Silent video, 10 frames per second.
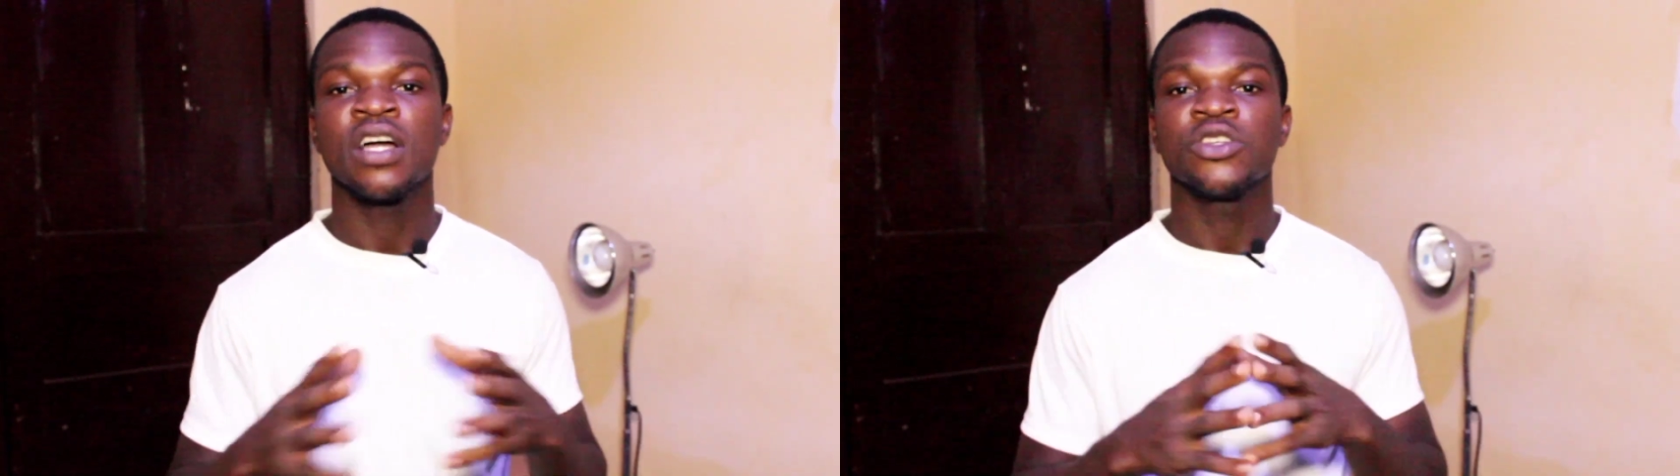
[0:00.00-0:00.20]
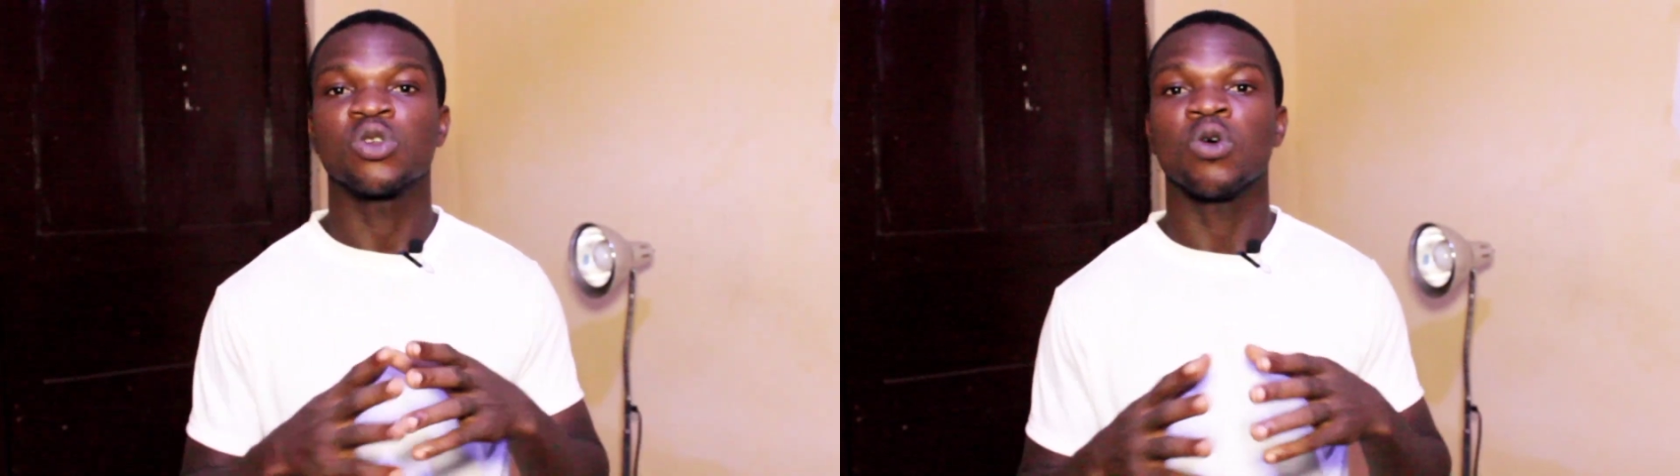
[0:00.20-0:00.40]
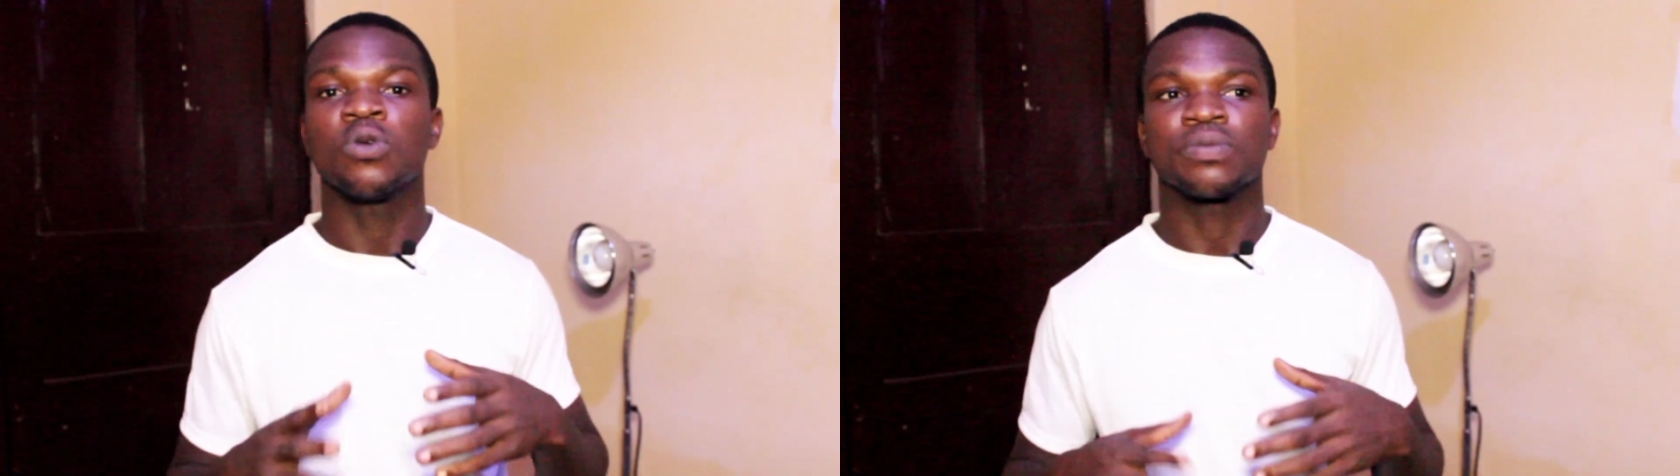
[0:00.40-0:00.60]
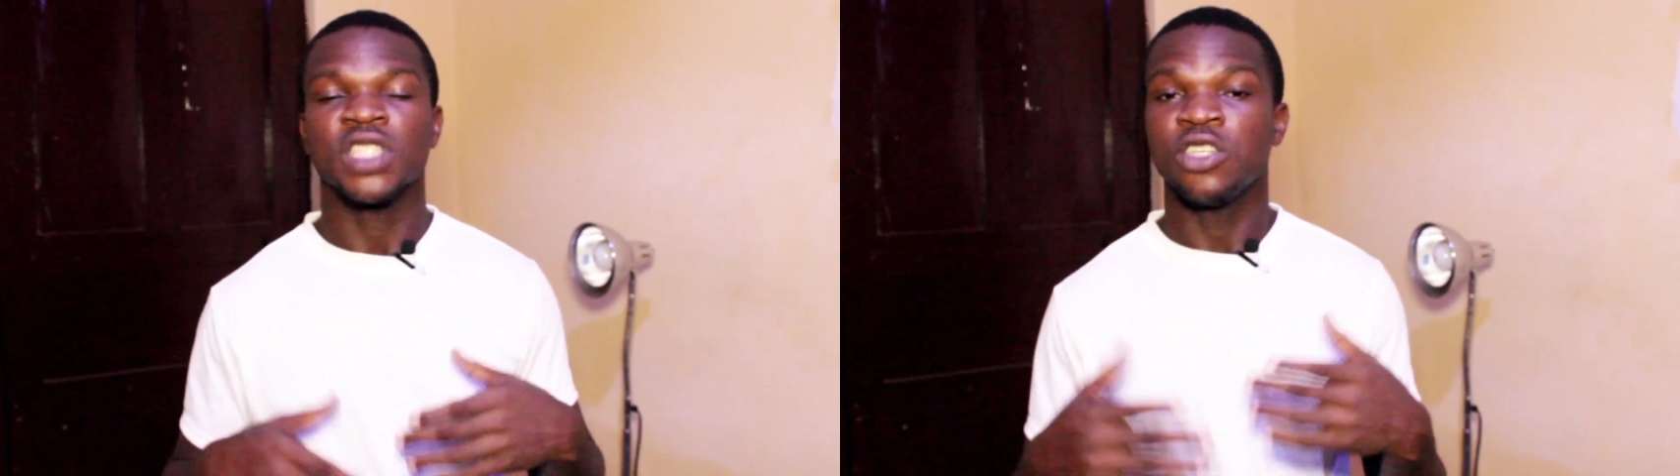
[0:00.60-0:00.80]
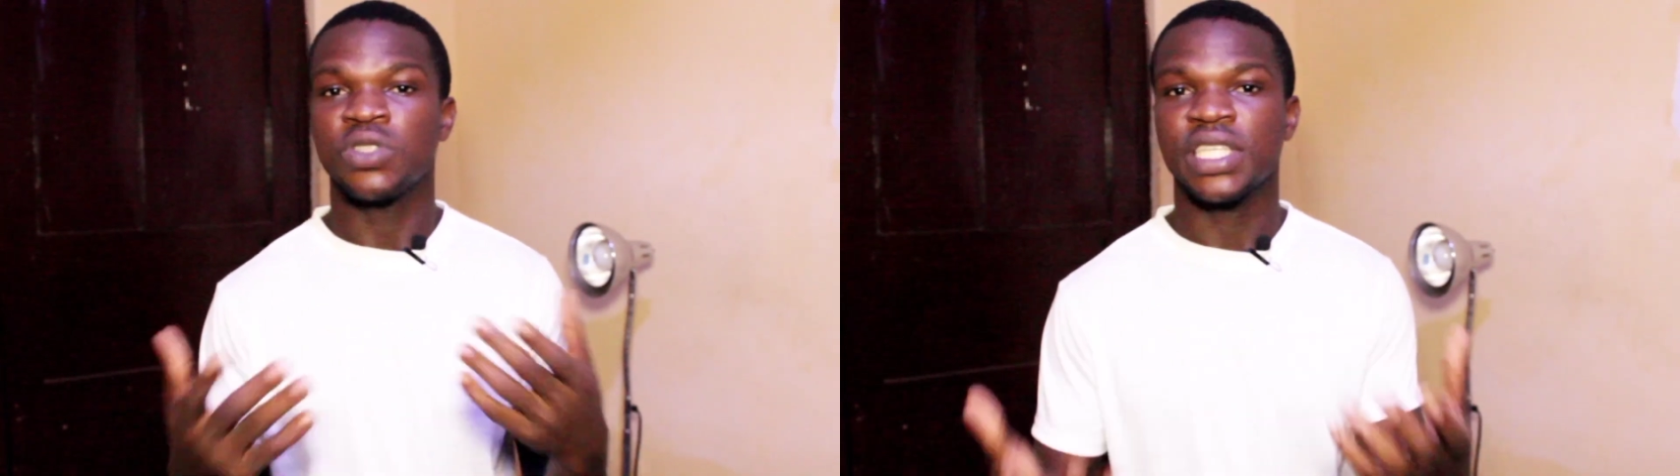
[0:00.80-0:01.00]
So
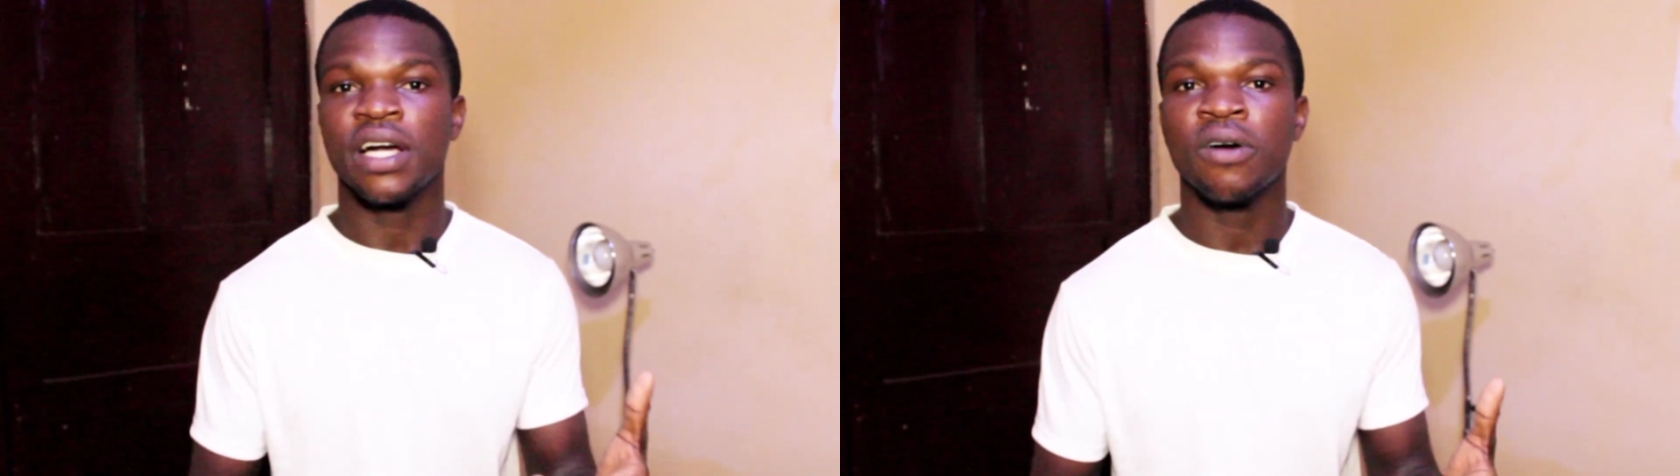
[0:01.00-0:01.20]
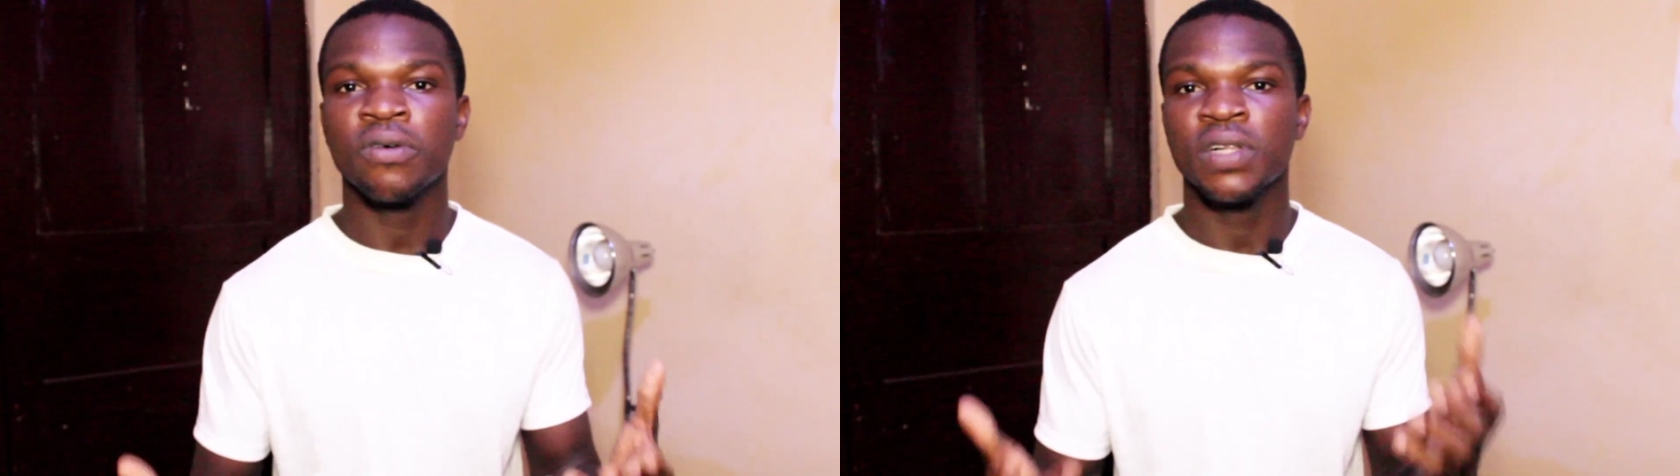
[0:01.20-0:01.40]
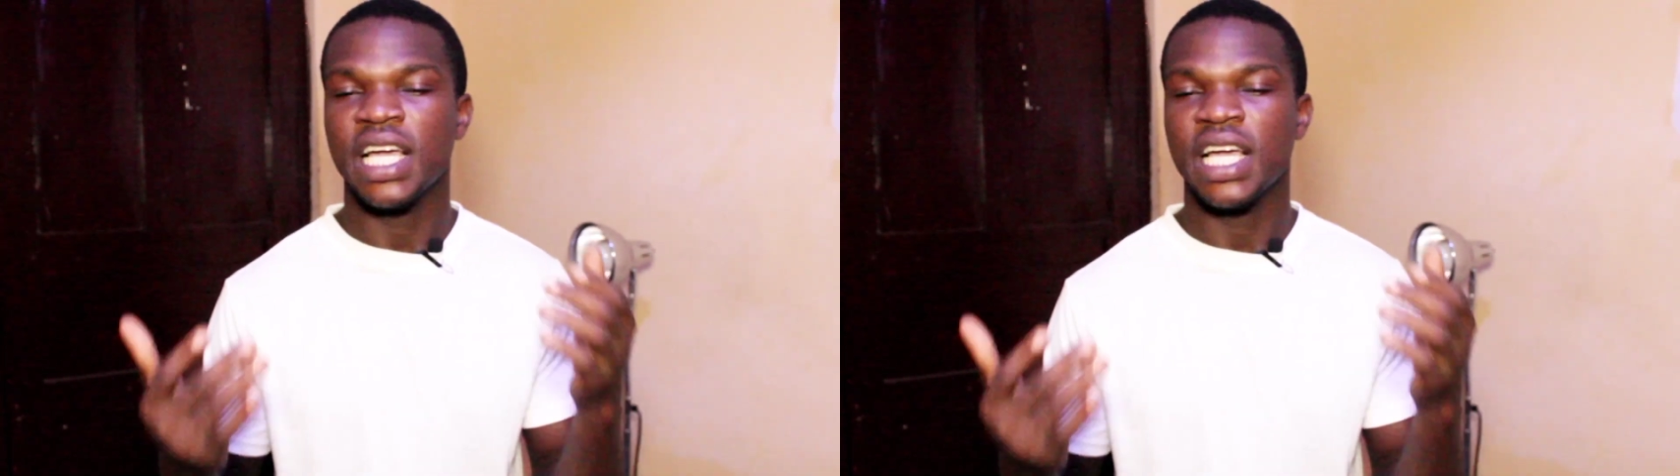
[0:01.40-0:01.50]
you sell